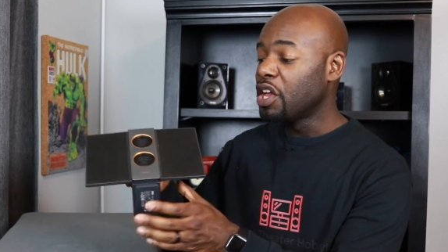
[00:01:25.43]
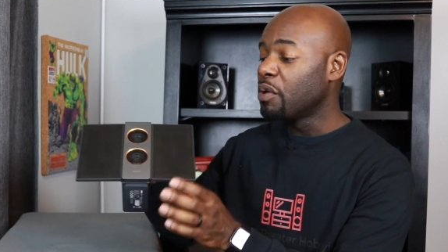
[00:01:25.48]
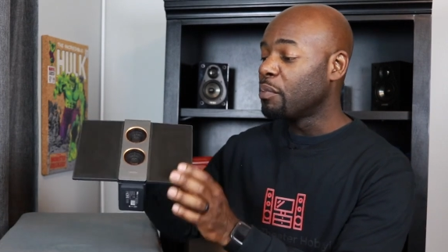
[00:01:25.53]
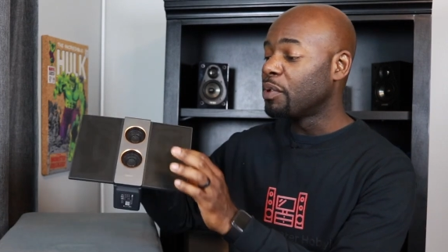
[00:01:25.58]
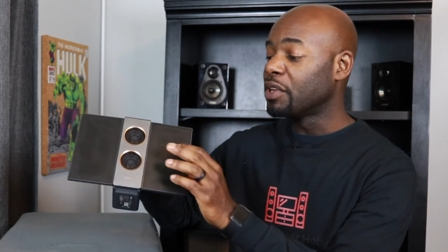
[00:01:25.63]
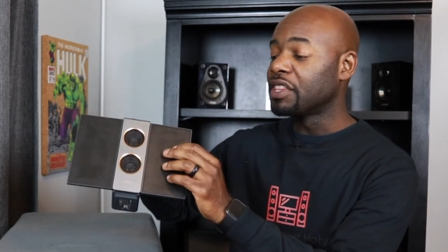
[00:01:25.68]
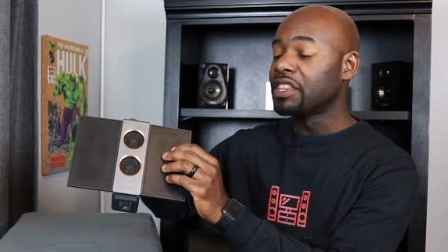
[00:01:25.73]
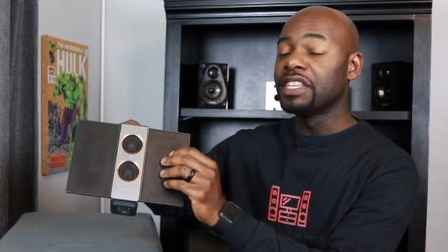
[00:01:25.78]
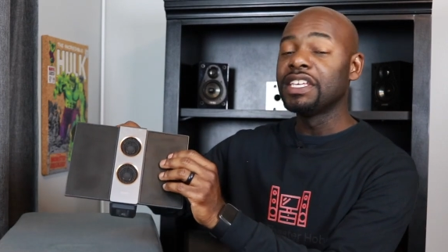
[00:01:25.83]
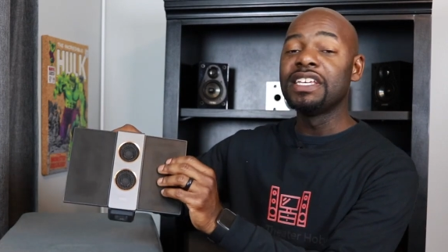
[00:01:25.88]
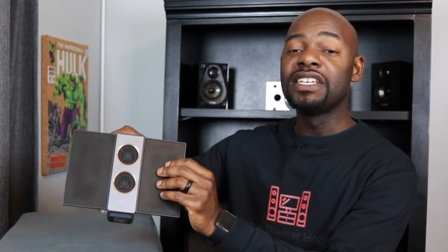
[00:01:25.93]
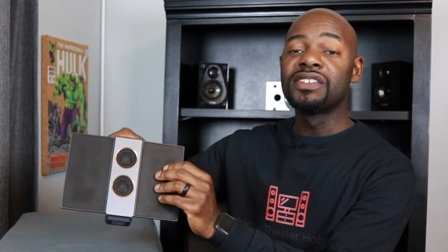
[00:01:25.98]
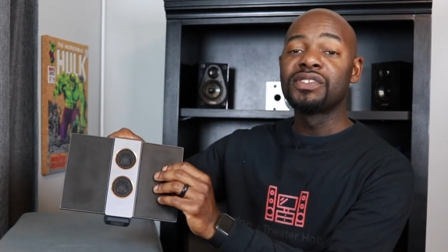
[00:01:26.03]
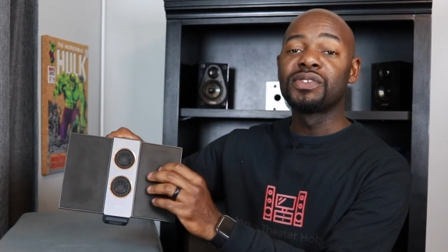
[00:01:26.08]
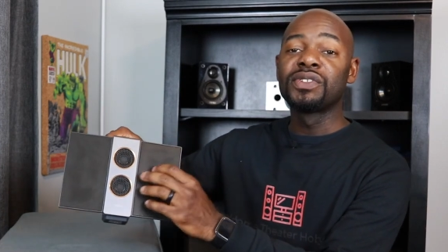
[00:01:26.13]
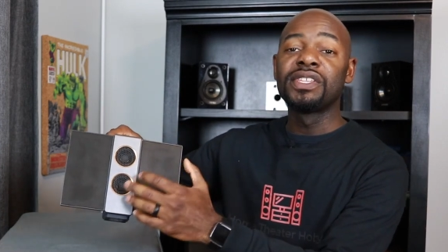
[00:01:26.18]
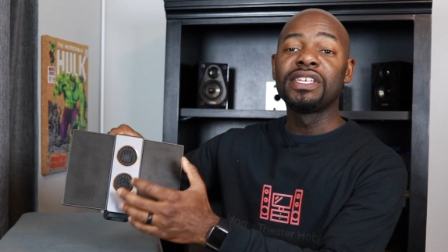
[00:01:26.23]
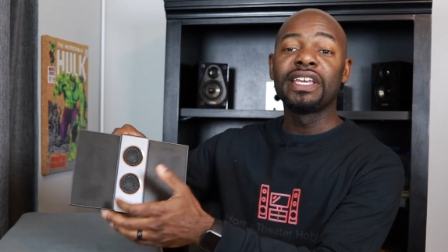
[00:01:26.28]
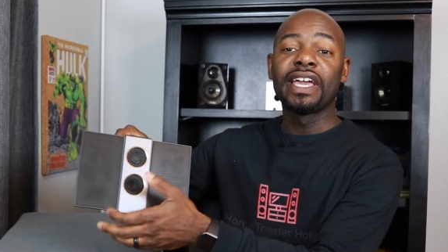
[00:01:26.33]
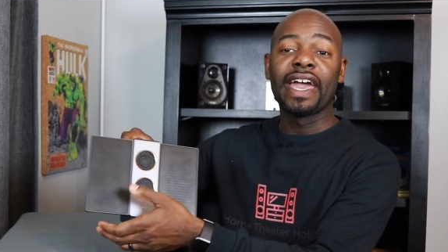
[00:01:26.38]
but these
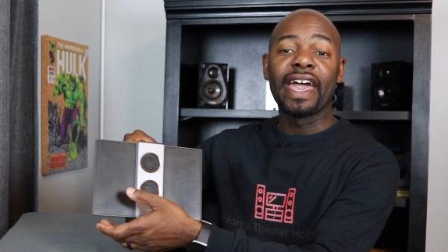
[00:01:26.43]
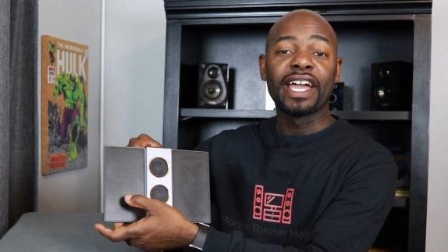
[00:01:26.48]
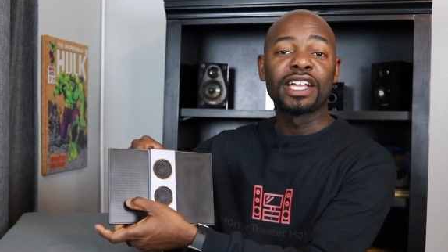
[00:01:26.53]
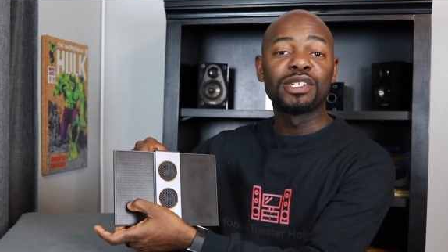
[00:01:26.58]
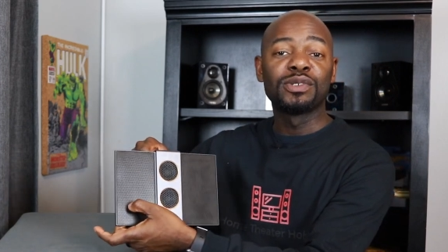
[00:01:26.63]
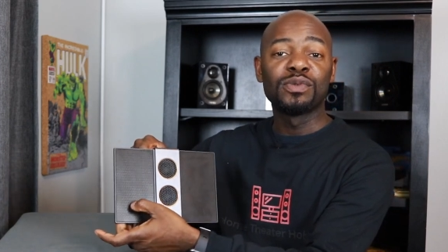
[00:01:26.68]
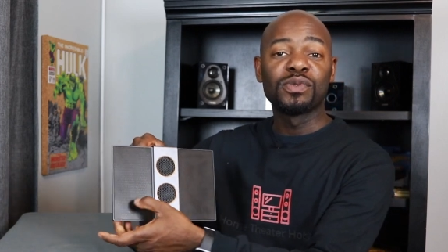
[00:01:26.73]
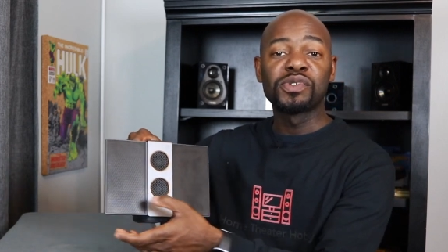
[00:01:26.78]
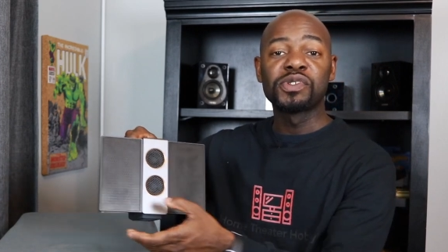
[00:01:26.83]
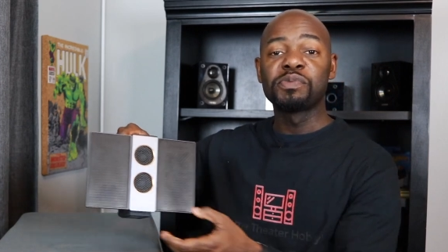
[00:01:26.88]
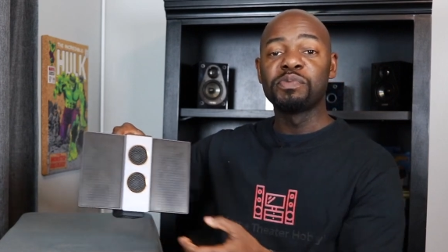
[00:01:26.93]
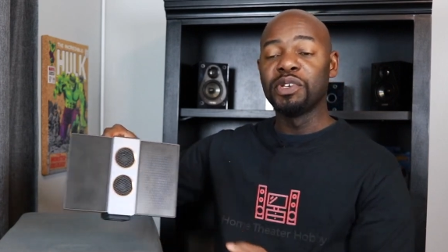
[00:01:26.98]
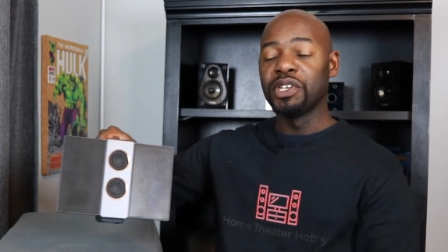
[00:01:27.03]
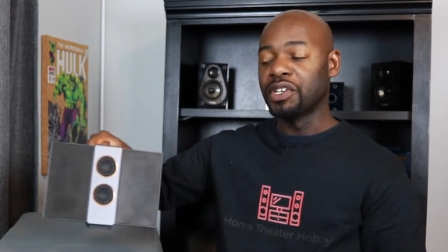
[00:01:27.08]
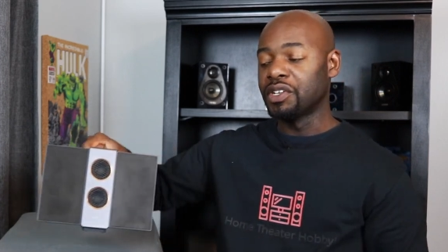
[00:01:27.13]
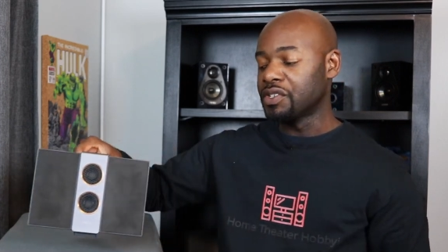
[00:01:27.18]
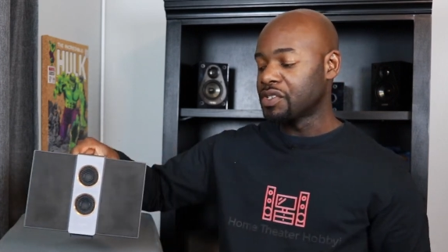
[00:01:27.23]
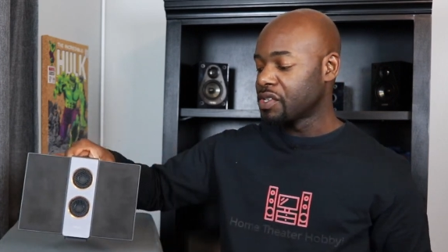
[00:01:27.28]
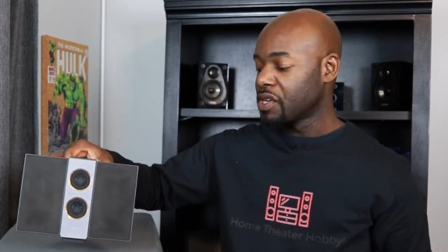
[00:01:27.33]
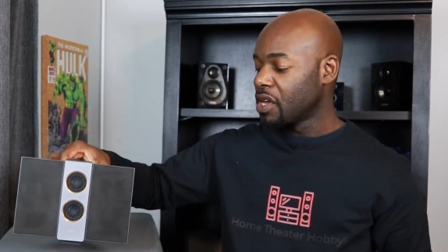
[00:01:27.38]
are the actual
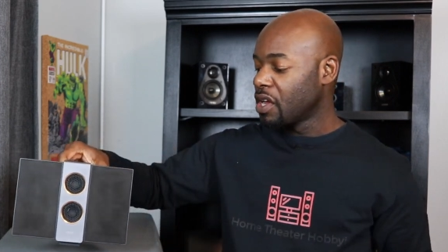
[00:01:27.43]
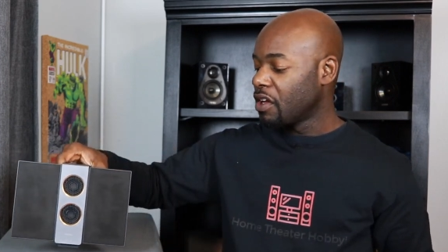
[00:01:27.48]
speakers